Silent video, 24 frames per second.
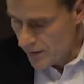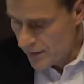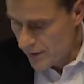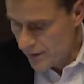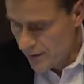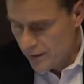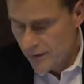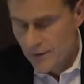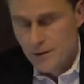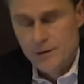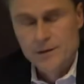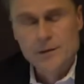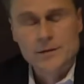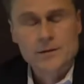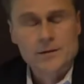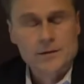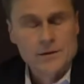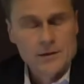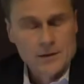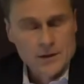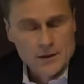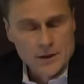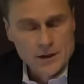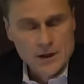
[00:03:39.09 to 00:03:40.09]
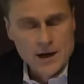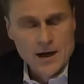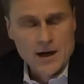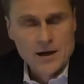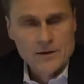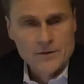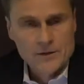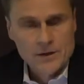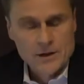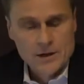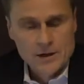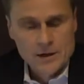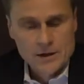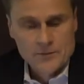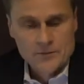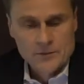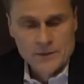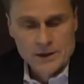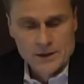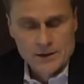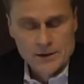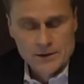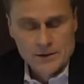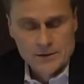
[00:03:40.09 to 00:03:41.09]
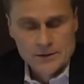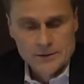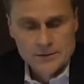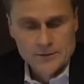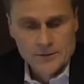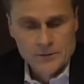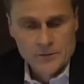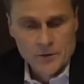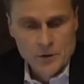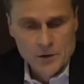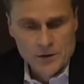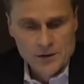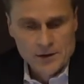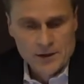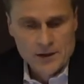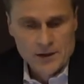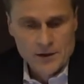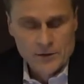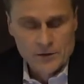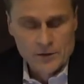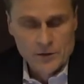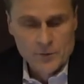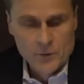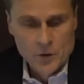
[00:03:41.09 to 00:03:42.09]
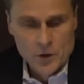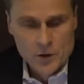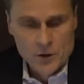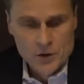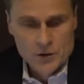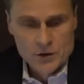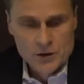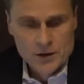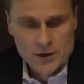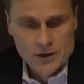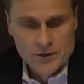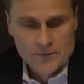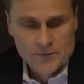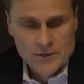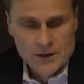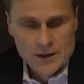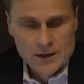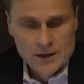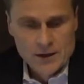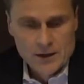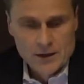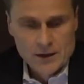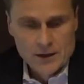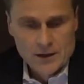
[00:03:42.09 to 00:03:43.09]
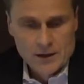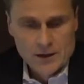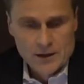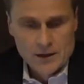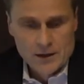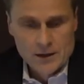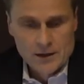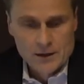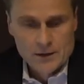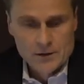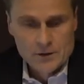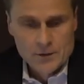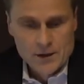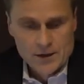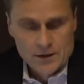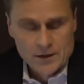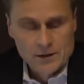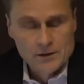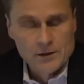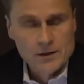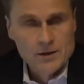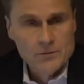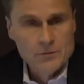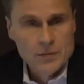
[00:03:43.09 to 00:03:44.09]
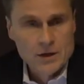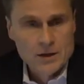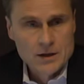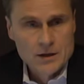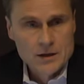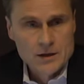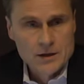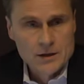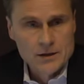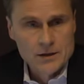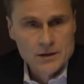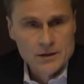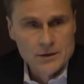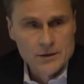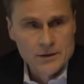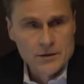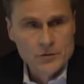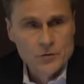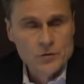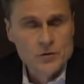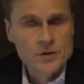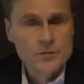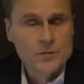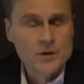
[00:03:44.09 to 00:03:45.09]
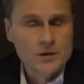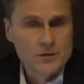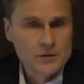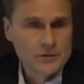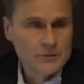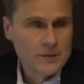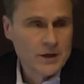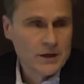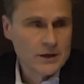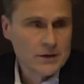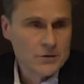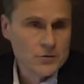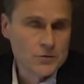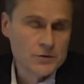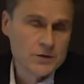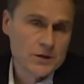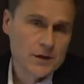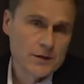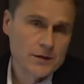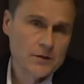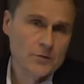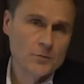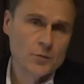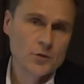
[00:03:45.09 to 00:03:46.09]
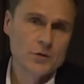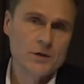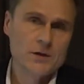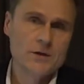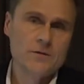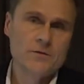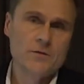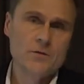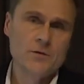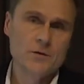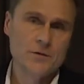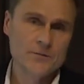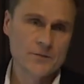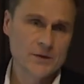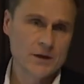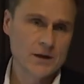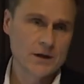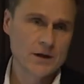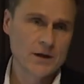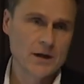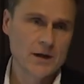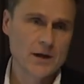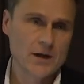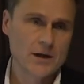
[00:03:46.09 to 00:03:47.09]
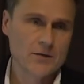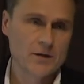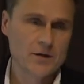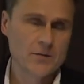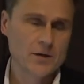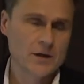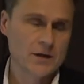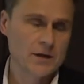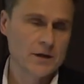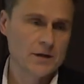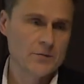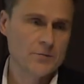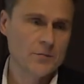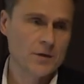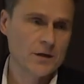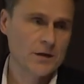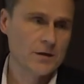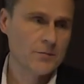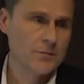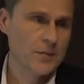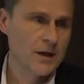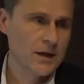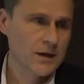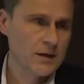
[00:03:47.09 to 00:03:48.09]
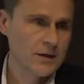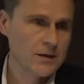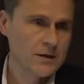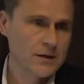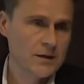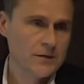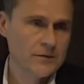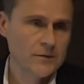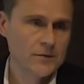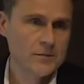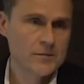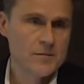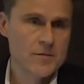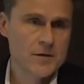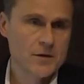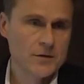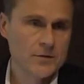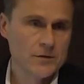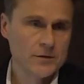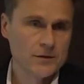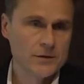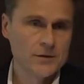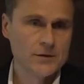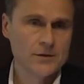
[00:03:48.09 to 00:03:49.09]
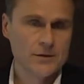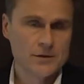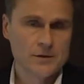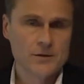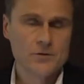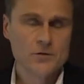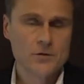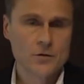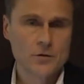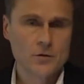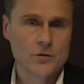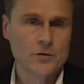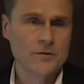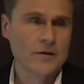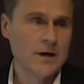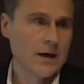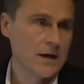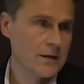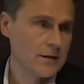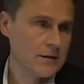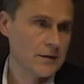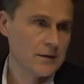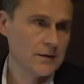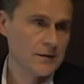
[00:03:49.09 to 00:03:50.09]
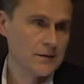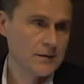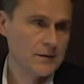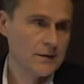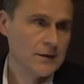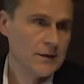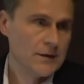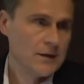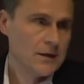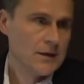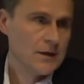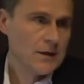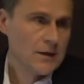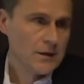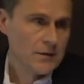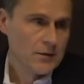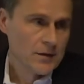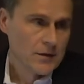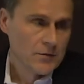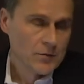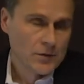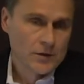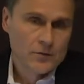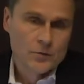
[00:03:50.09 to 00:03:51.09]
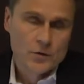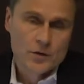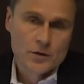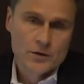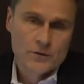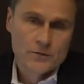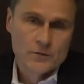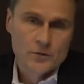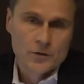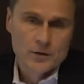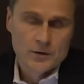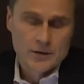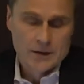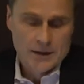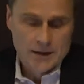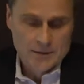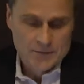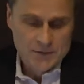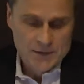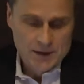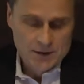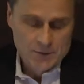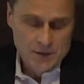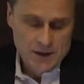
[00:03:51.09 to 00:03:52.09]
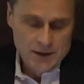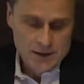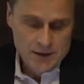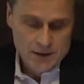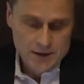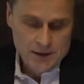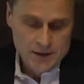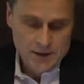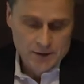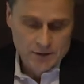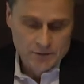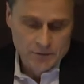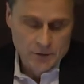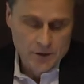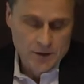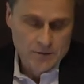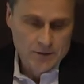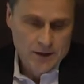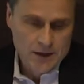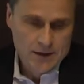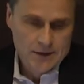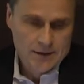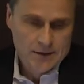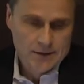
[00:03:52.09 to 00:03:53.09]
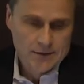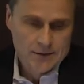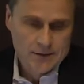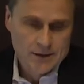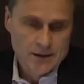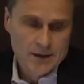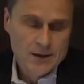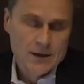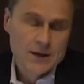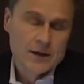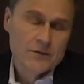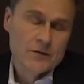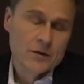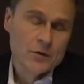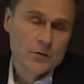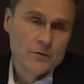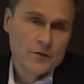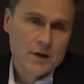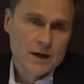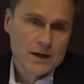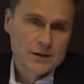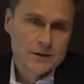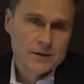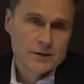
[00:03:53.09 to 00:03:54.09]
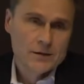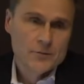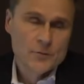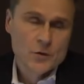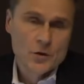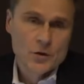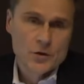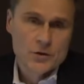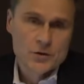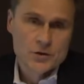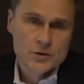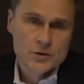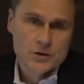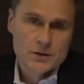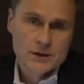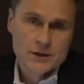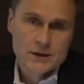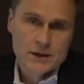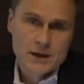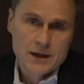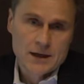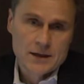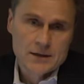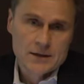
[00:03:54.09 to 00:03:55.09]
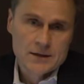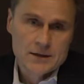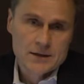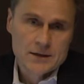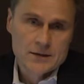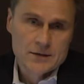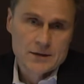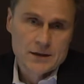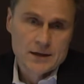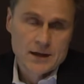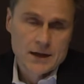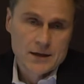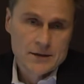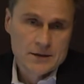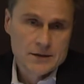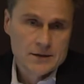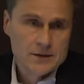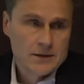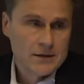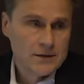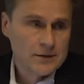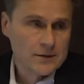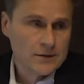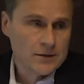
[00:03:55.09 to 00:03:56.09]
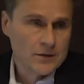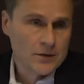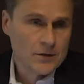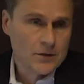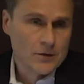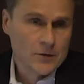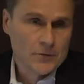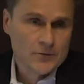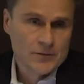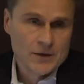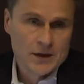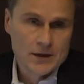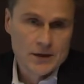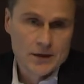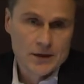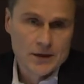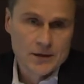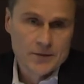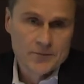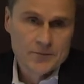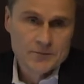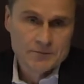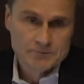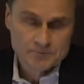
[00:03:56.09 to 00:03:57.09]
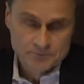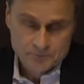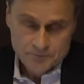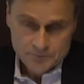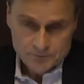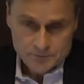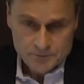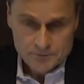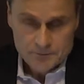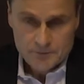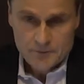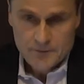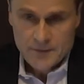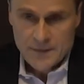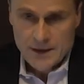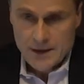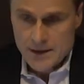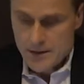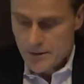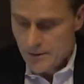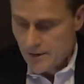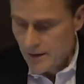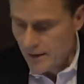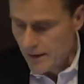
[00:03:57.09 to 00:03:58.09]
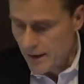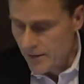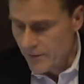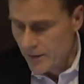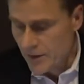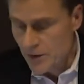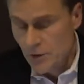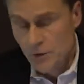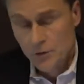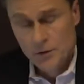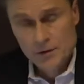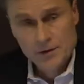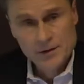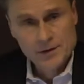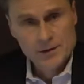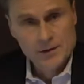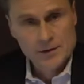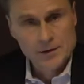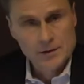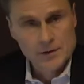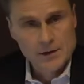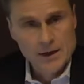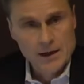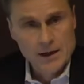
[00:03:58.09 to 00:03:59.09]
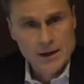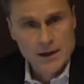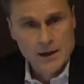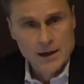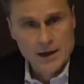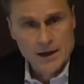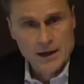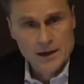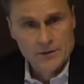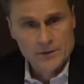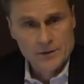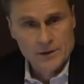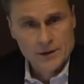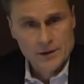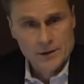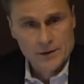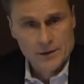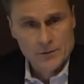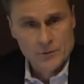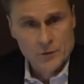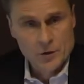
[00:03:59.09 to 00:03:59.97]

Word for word: is after uh, the first day of the merger, uh, twenty-three billion is a huge amount of money. So just to put it for uh, everybody in perspective, those, you know Novartis. So I used to work for um, many years for Novartis. And Novartis merged uh, nineteen, nineteen years ago. Um, The revenues uh, after the